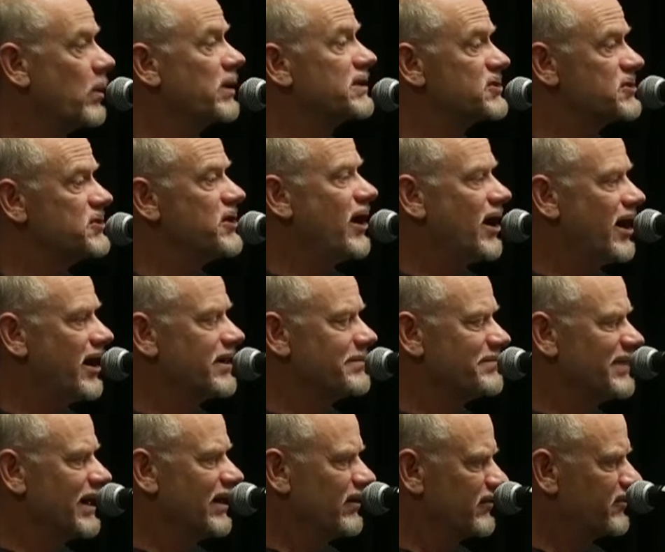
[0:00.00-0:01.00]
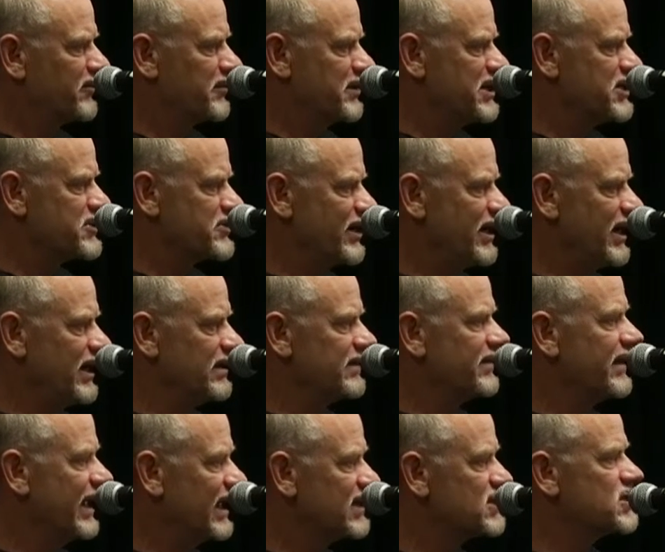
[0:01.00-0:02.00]
it's not about free trade, and
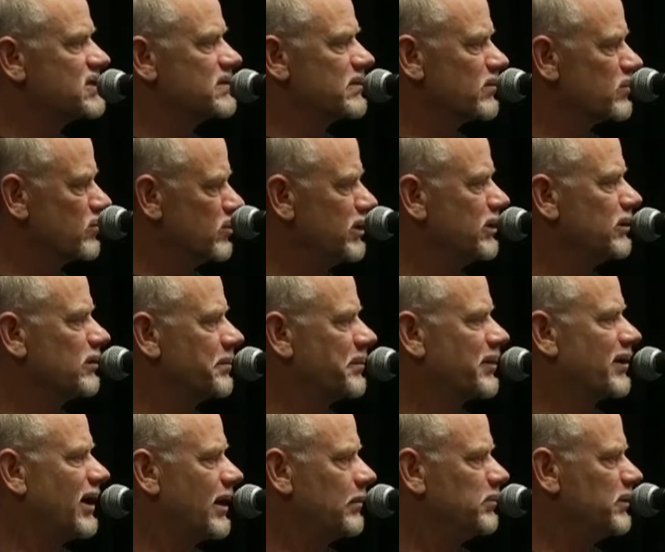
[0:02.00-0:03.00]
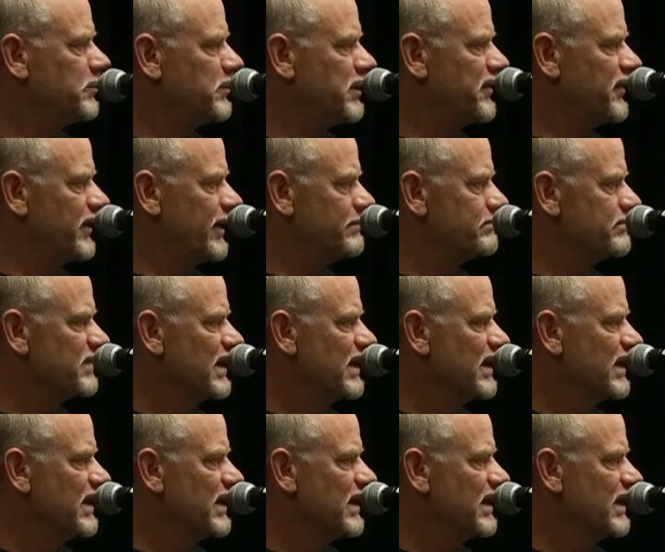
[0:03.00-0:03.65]
that's the real problem with it.